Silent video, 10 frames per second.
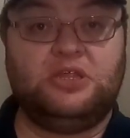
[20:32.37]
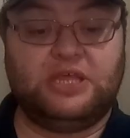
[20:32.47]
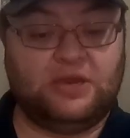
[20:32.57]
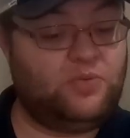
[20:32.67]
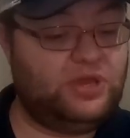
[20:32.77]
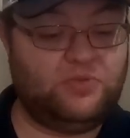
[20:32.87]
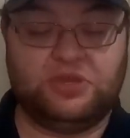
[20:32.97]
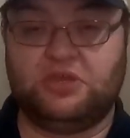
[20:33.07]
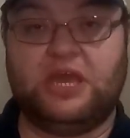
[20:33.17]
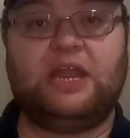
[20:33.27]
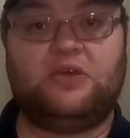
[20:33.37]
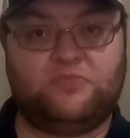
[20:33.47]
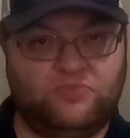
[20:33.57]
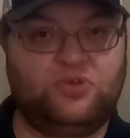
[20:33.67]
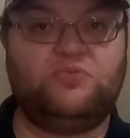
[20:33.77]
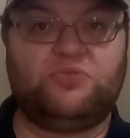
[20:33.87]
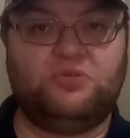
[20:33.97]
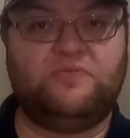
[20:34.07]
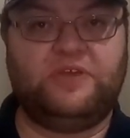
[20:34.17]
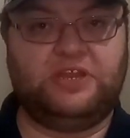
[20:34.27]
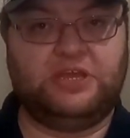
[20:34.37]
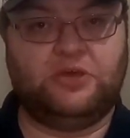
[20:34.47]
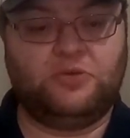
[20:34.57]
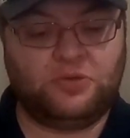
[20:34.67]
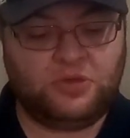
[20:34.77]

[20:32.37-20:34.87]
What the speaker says: That way we could kind of move through the video.